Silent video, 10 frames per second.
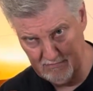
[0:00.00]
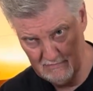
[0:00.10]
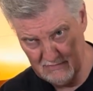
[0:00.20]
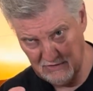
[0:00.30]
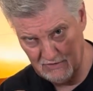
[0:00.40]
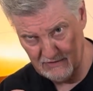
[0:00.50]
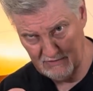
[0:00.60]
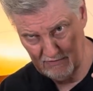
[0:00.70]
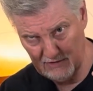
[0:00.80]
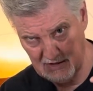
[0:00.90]
I just
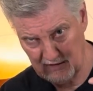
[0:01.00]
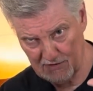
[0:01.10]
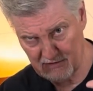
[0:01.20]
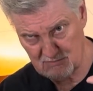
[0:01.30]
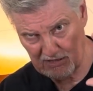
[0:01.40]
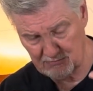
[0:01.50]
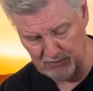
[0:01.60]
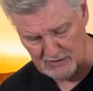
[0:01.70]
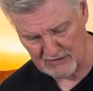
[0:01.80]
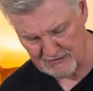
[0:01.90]
use these to make it
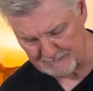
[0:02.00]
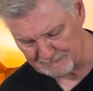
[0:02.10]
play good.